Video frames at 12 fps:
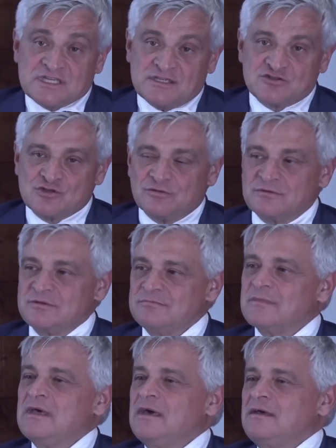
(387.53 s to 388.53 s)
You
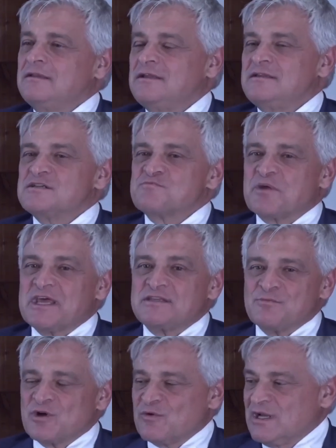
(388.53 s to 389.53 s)
represent
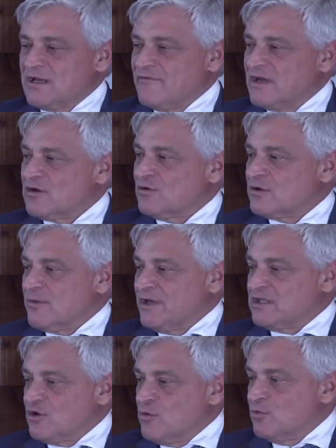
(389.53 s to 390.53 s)
large uh,